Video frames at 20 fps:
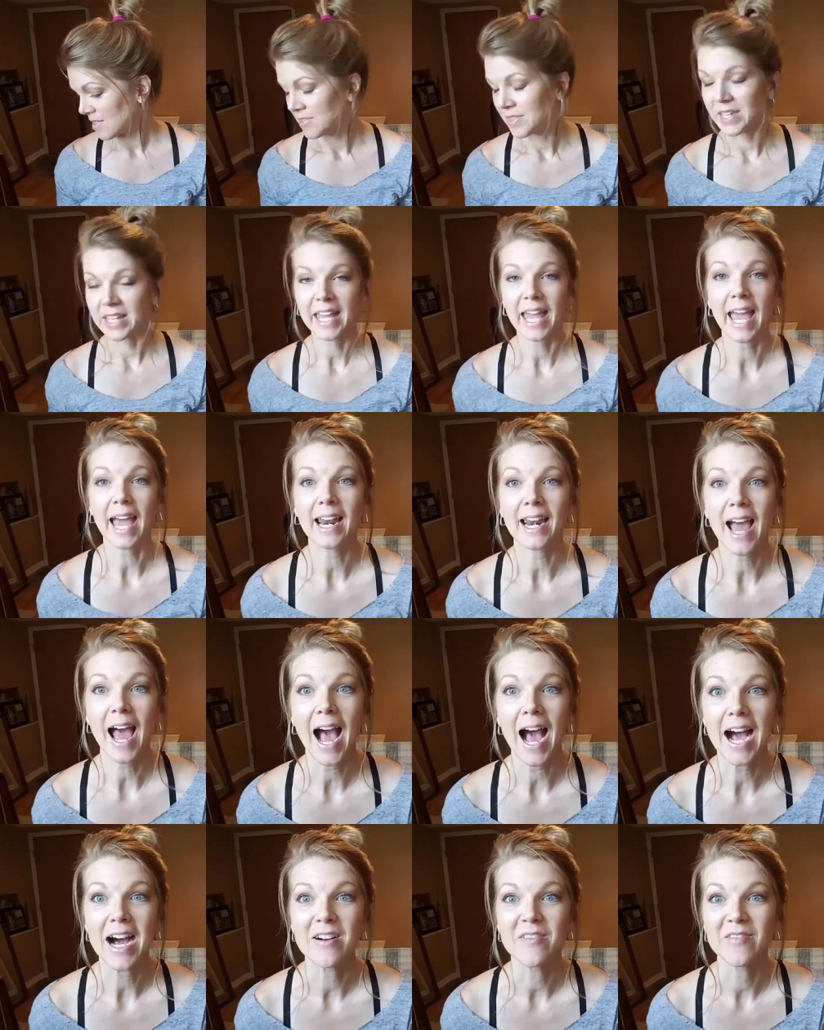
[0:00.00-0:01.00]
they can't
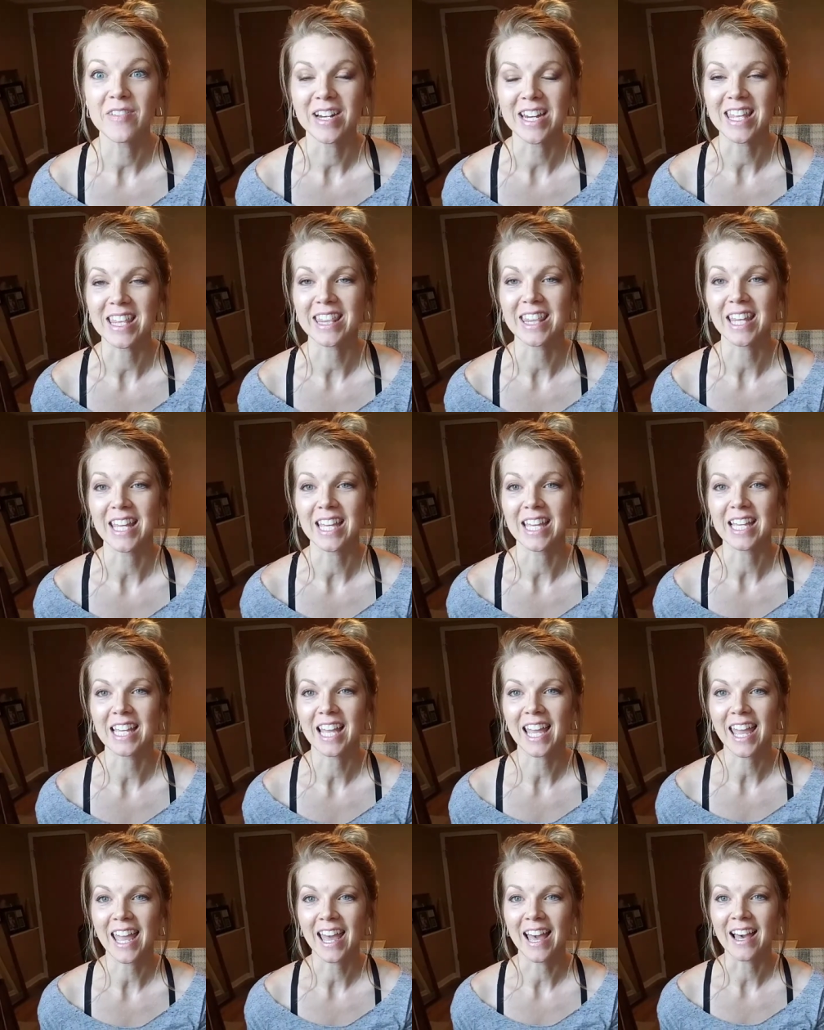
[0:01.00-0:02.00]
have
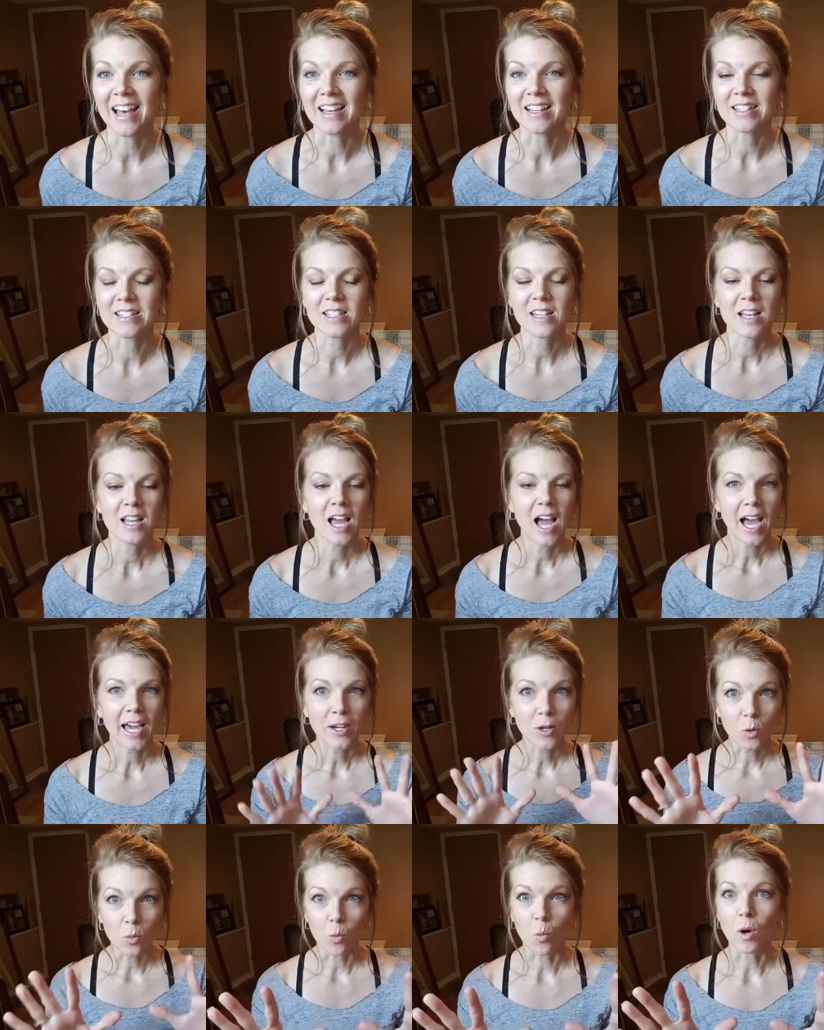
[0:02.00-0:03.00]
anything, and I
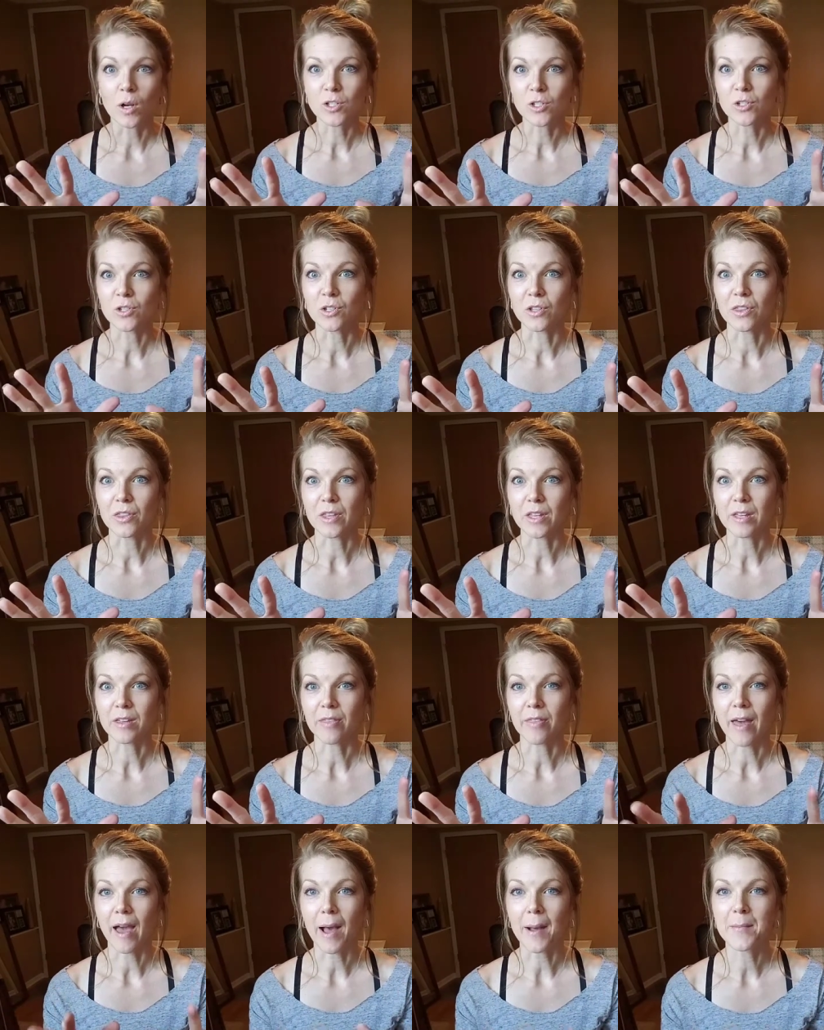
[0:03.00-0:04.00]
don't want you to think
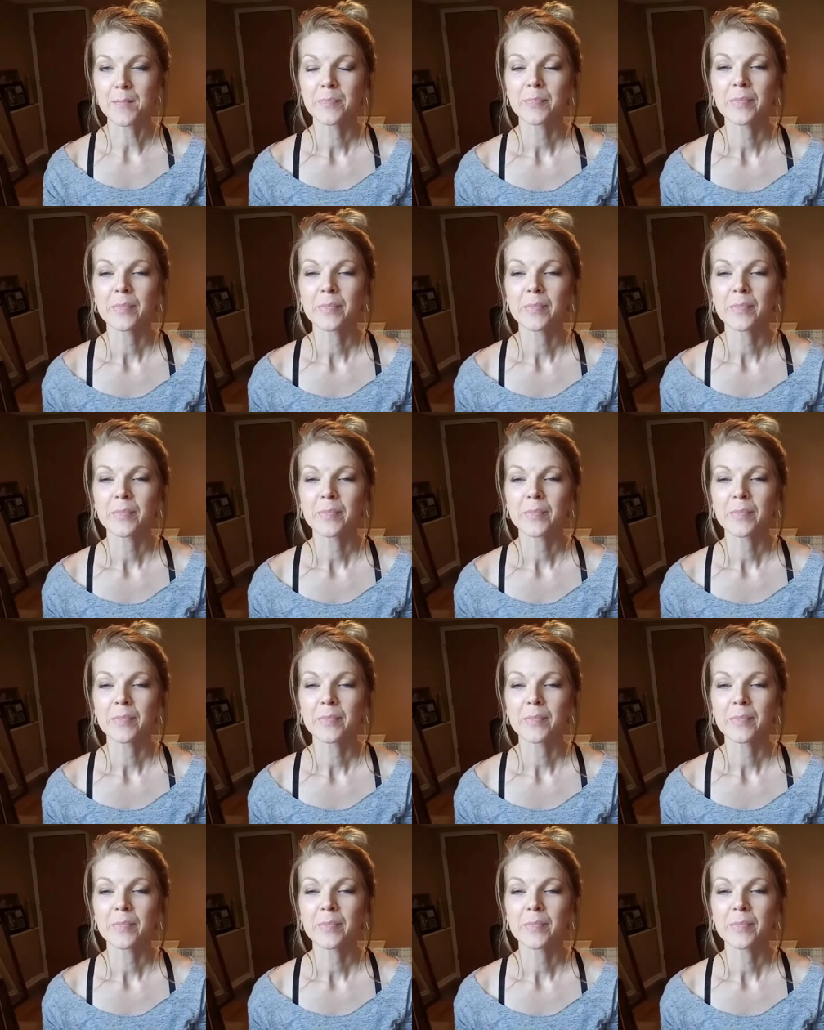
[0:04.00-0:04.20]
that.